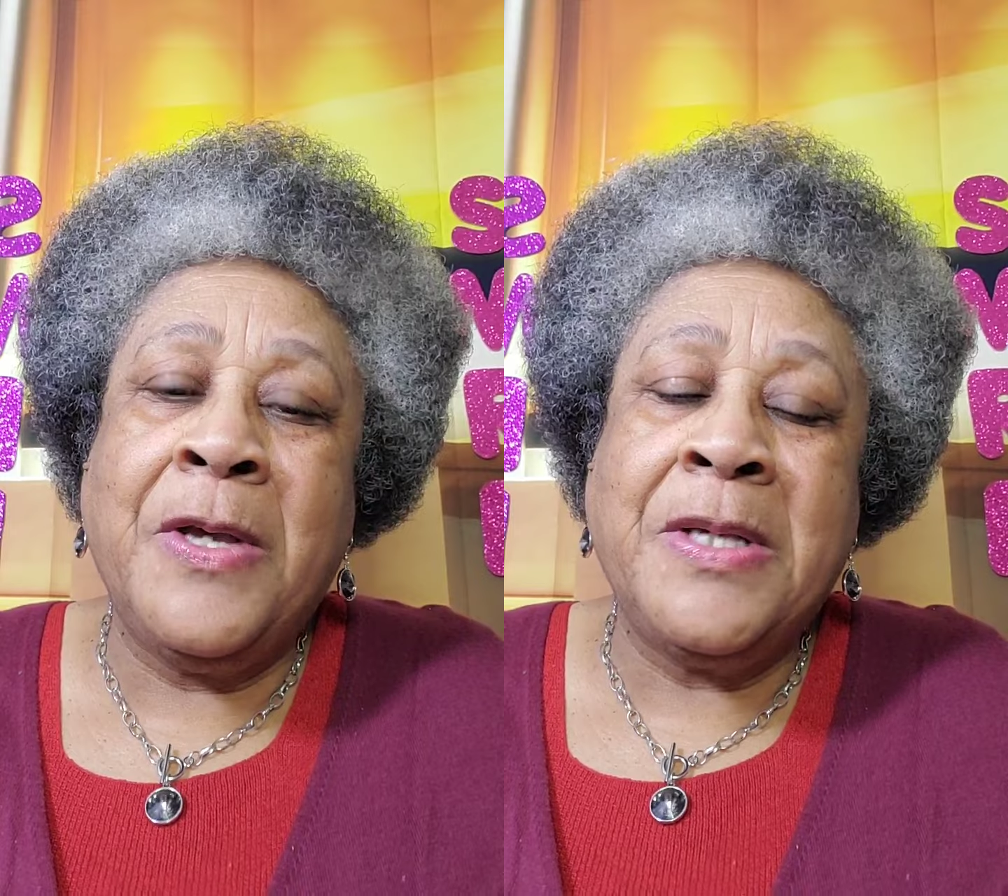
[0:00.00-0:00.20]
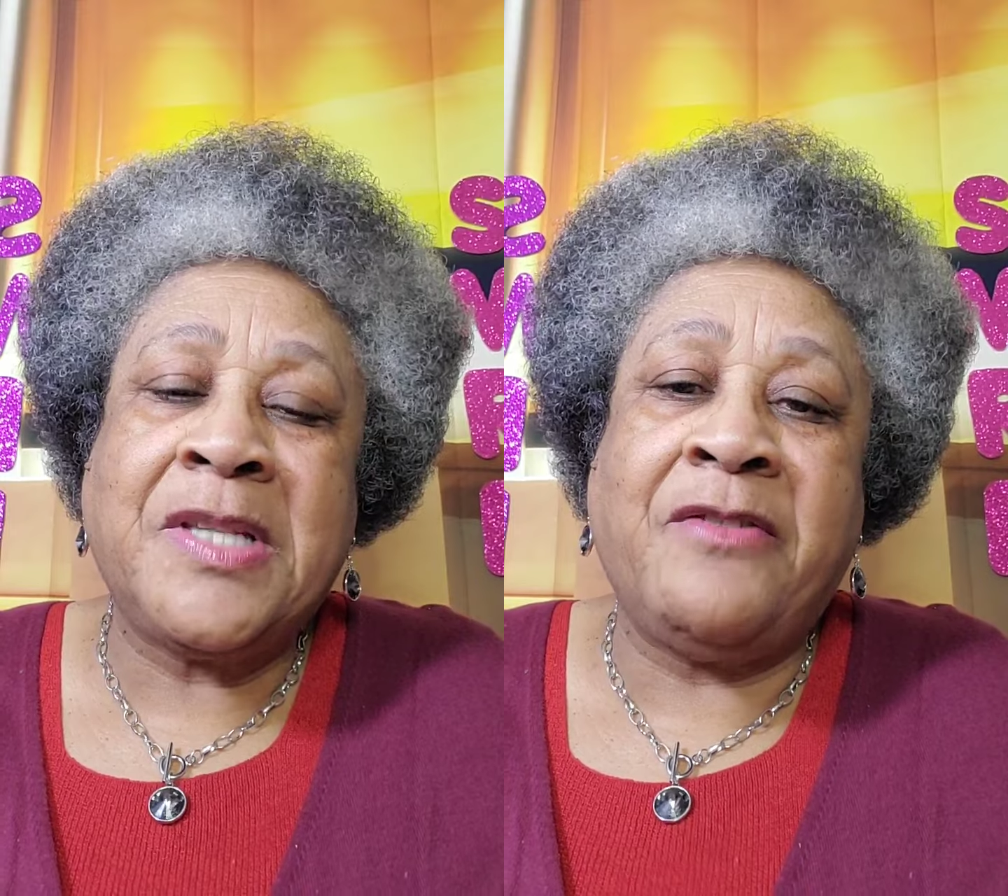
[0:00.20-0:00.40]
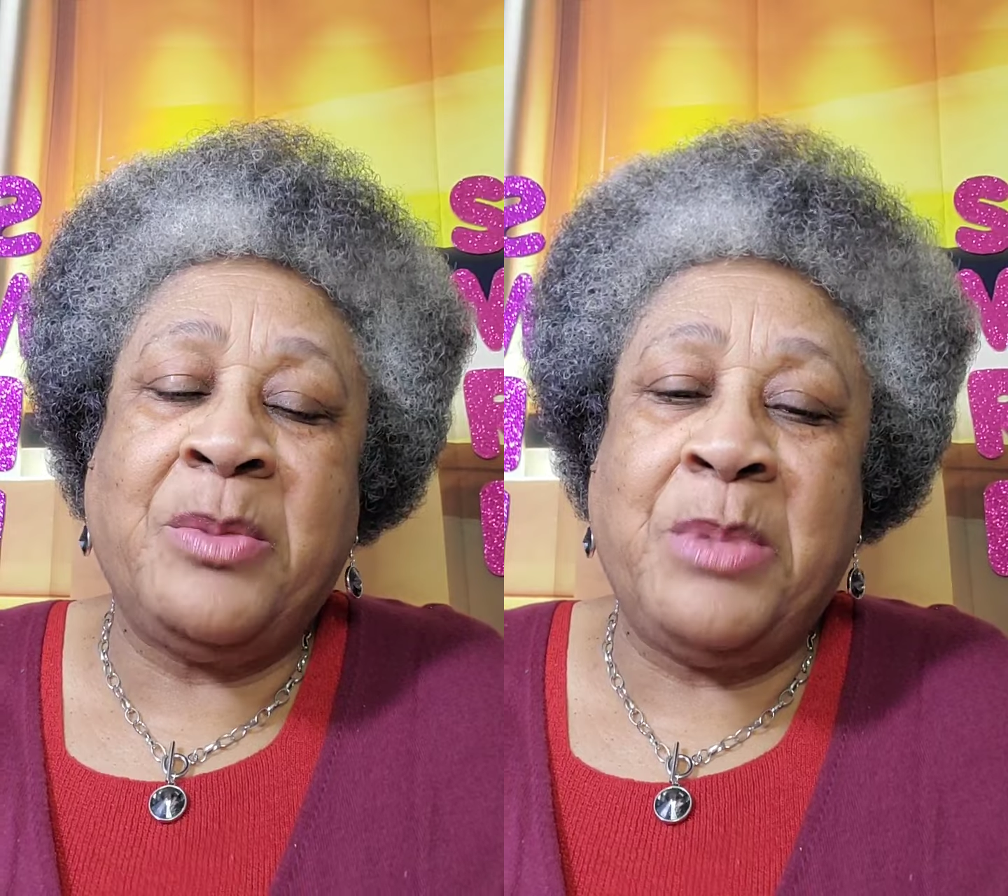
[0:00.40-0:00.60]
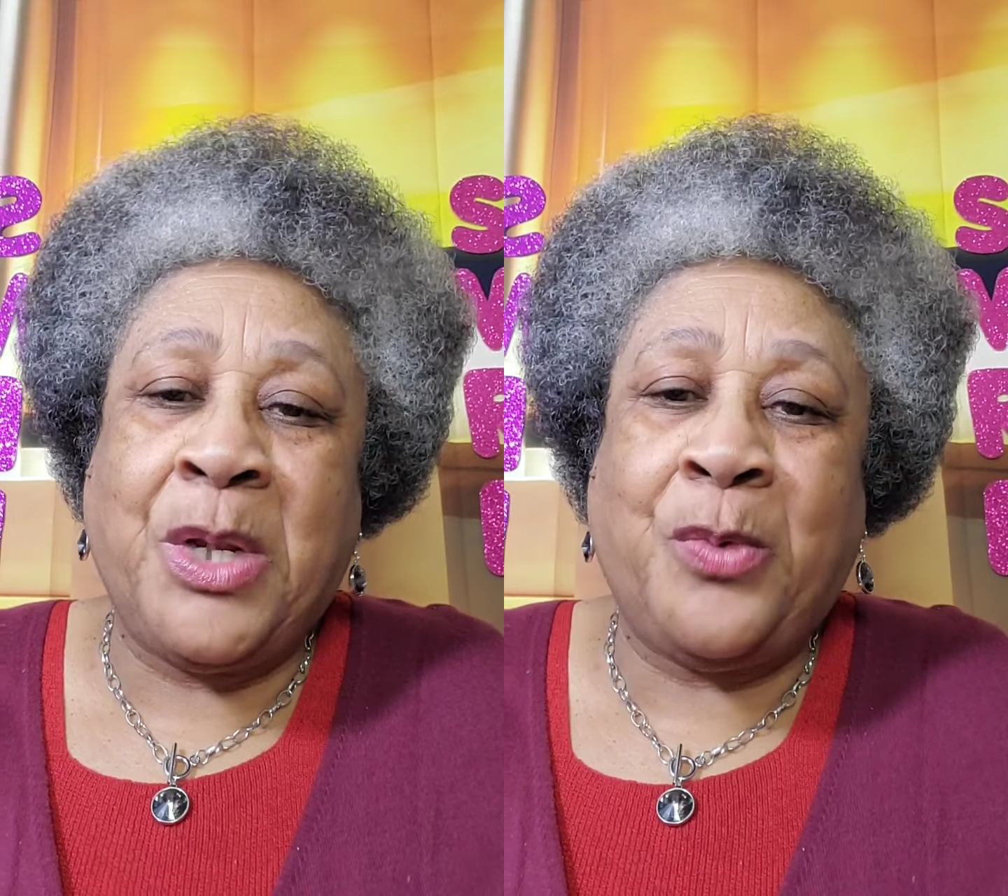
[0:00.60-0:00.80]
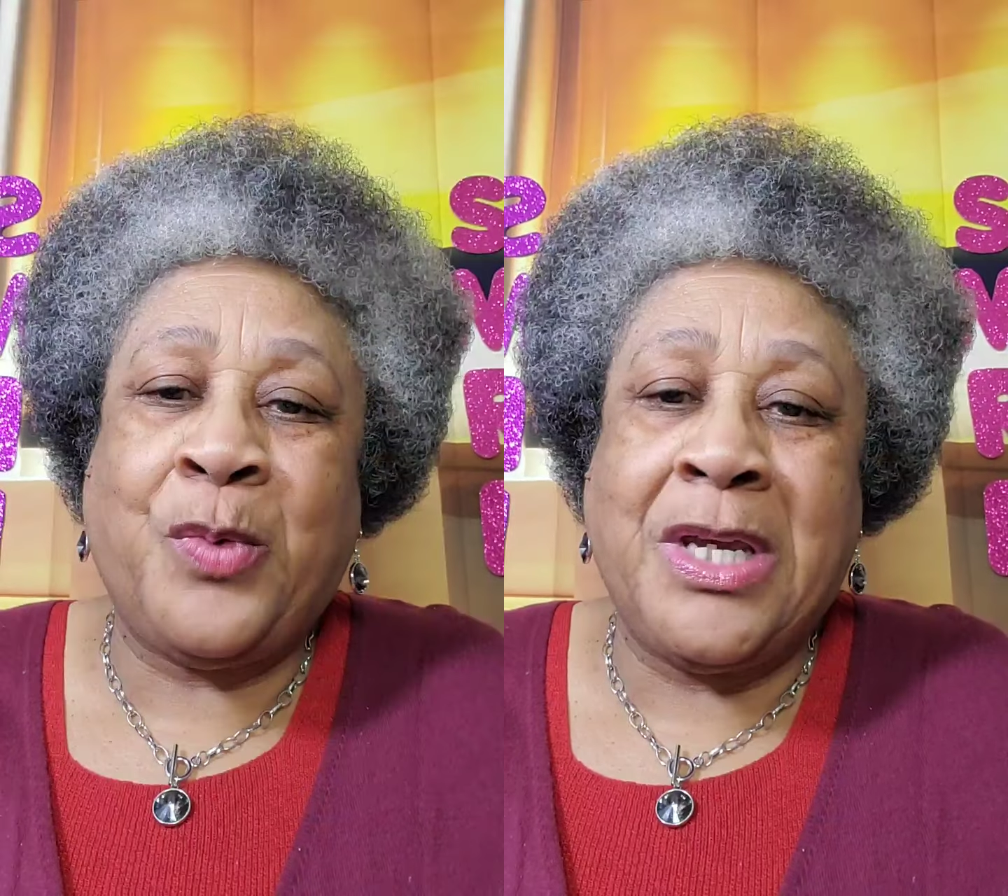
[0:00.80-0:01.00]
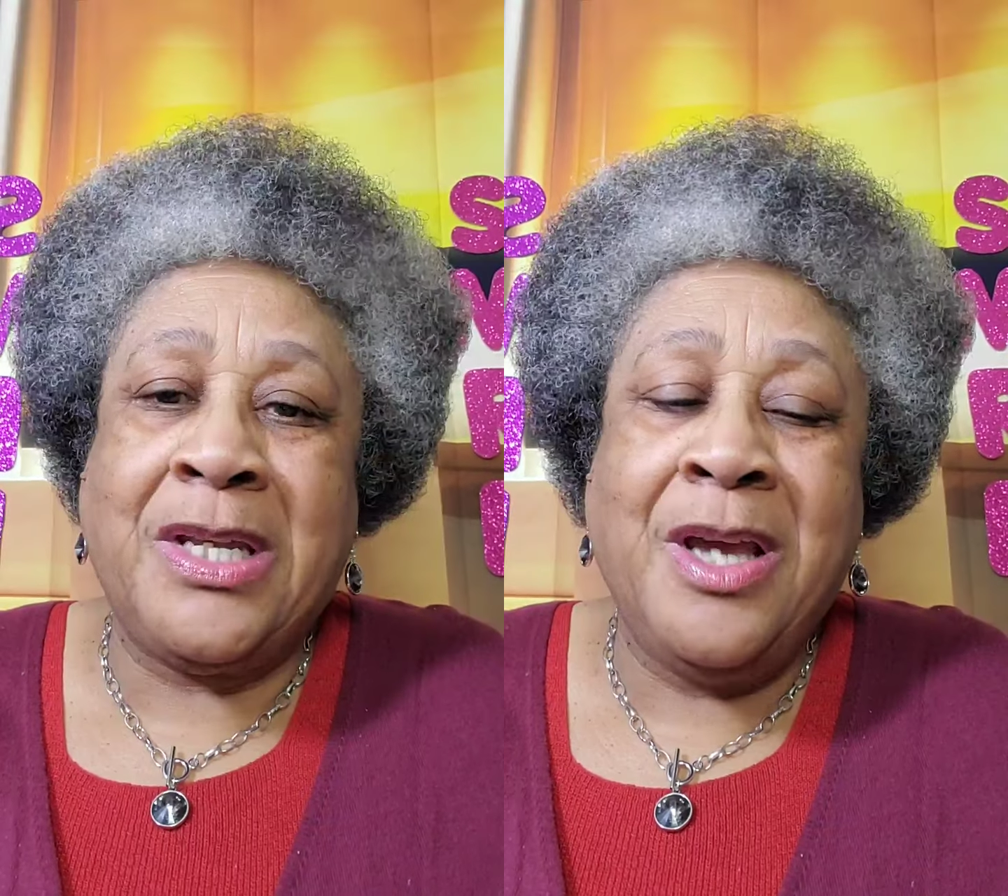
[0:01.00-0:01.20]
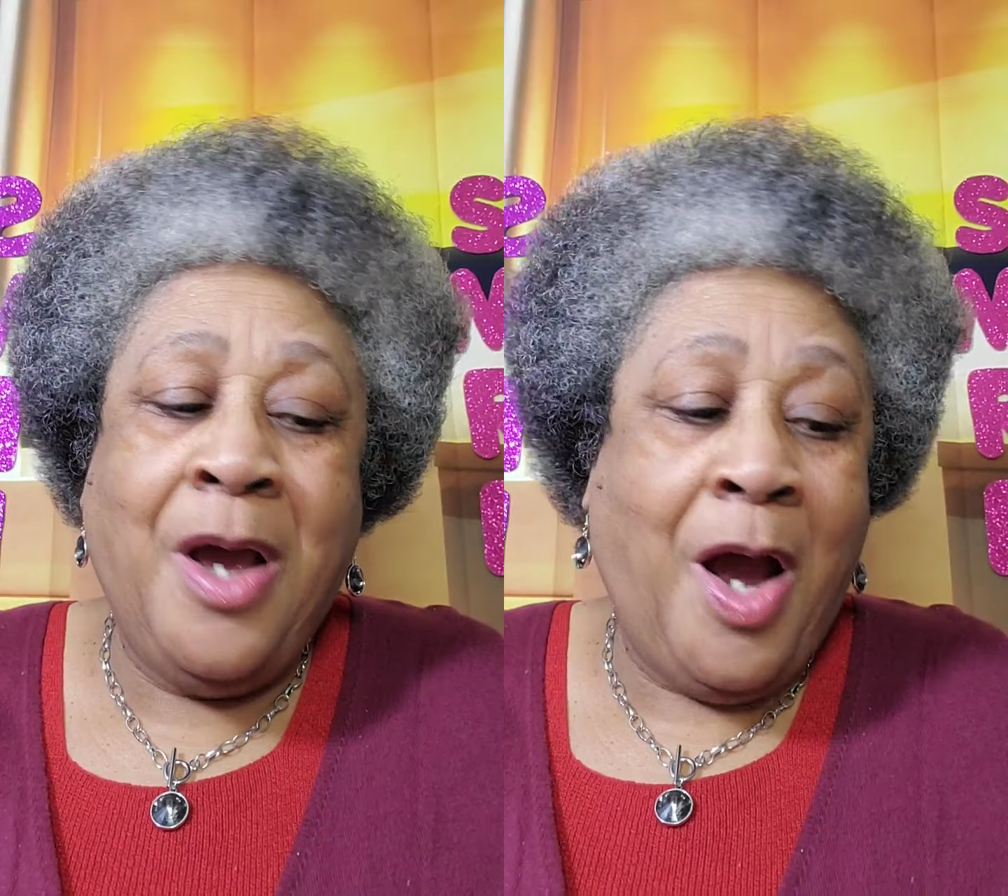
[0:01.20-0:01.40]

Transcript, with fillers: seven minute read.